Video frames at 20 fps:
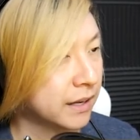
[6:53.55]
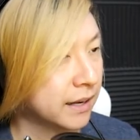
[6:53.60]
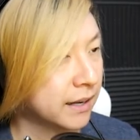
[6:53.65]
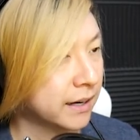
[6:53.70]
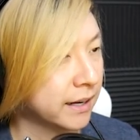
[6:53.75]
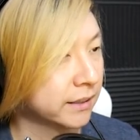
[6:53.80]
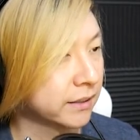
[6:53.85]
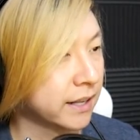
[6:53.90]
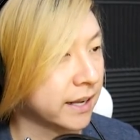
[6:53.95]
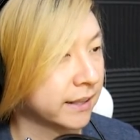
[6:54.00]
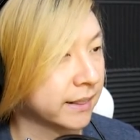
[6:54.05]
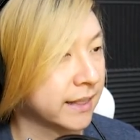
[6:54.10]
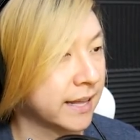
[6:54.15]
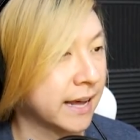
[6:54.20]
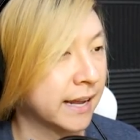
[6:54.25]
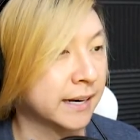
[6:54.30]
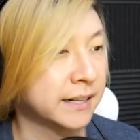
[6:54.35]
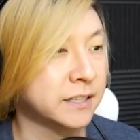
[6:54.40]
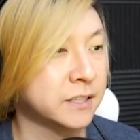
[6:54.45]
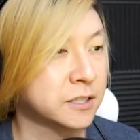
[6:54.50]
And I like
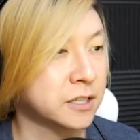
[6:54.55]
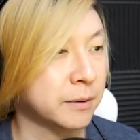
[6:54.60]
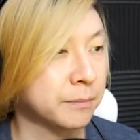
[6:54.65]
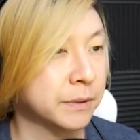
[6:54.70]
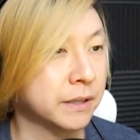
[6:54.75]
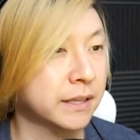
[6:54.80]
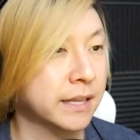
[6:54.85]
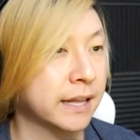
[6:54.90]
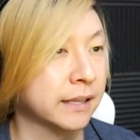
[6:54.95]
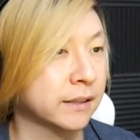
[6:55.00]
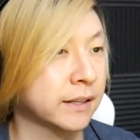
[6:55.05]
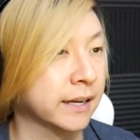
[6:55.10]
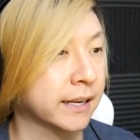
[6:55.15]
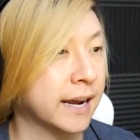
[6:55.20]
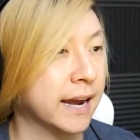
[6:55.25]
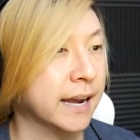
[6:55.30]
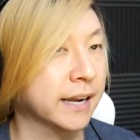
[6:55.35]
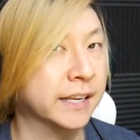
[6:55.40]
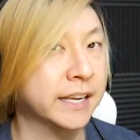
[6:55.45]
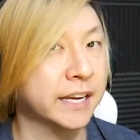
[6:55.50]
that. And it's something that like
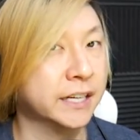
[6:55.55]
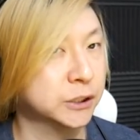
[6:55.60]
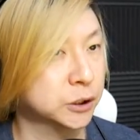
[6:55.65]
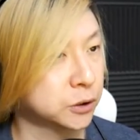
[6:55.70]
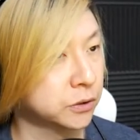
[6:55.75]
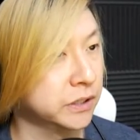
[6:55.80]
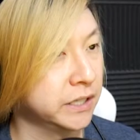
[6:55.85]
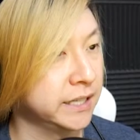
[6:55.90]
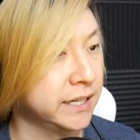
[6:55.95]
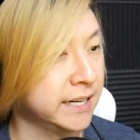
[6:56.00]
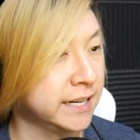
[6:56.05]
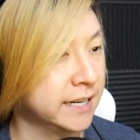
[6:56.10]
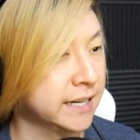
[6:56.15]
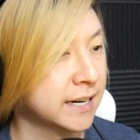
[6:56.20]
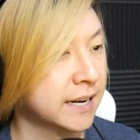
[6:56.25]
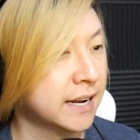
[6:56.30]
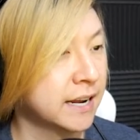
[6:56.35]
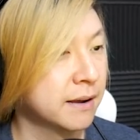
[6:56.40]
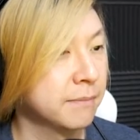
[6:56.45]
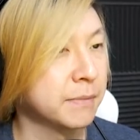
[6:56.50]
I occasionally
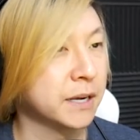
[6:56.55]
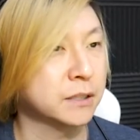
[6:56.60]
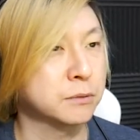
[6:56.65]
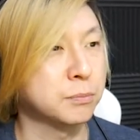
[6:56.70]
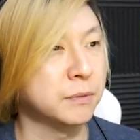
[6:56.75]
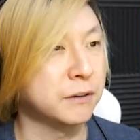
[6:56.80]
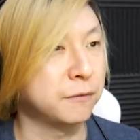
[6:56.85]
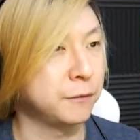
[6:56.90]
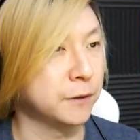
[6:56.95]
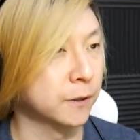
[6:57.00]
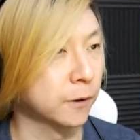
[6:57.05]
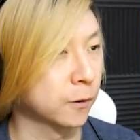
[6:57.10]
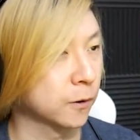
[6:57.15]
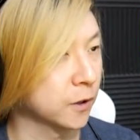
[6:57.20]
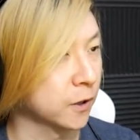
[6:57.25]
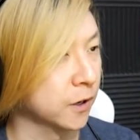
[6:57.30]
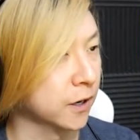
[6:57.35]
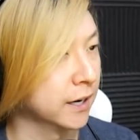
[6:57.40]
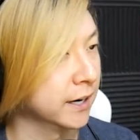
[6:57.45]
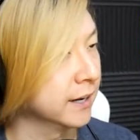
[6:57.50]
need. Makes me feel
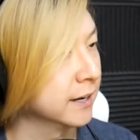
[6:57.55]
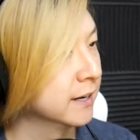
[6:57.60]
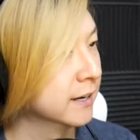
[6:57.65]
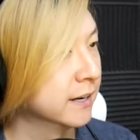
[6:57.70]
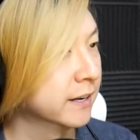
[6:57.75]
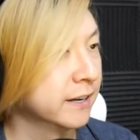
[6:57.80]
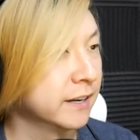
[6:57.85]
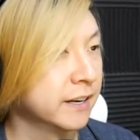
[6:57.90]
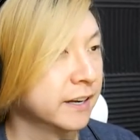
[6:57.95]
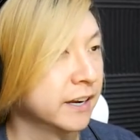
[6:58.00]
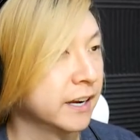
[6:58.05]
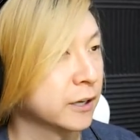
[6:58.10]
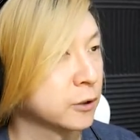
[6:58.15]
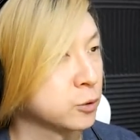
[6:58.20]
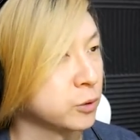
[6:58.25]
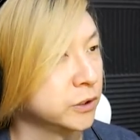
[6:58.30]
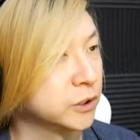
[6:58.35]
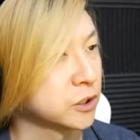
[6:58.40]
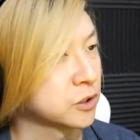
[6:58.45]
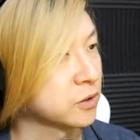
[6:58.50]
good as
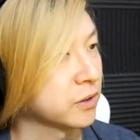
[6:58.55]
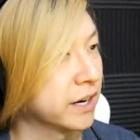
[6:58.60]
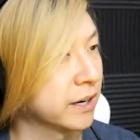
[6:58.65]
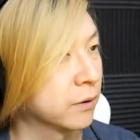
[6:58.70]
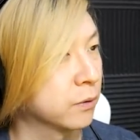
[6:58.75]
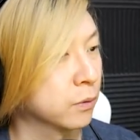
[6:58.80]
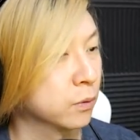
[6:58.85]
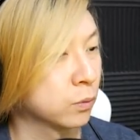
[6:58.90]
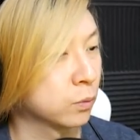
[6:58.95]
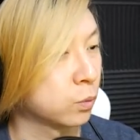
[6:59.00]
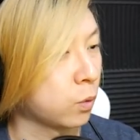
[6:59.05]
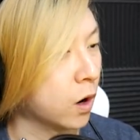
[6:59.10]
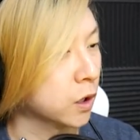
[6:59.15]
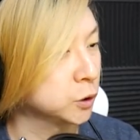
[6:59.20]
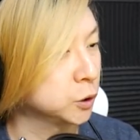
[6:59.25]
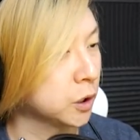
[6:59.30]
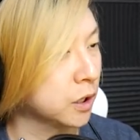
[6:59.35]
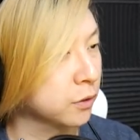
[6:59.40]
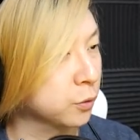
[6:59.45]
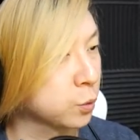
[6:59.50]
we just like
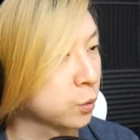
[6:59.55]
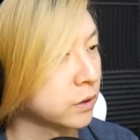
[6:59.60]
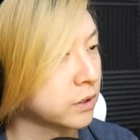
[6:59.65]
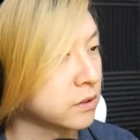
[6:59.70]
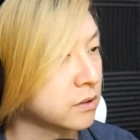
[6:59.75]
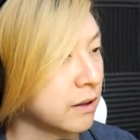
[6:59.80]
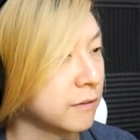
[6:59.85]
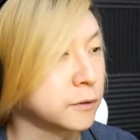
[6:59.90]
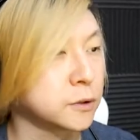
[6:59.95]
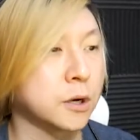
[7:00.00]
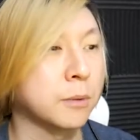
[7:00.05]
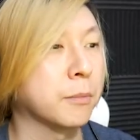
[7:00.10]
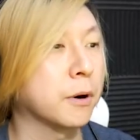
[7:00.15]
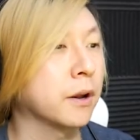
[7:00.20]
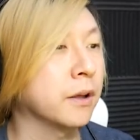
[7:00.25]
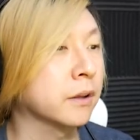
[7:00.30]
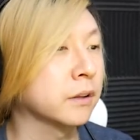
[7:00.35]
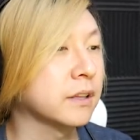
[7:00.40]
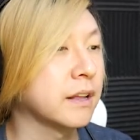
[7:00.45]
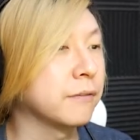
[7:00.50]
rush on through these levels. I'm
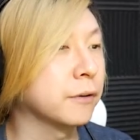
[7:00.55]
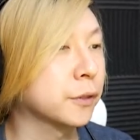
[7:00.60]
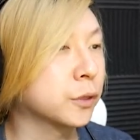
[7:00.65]
already on level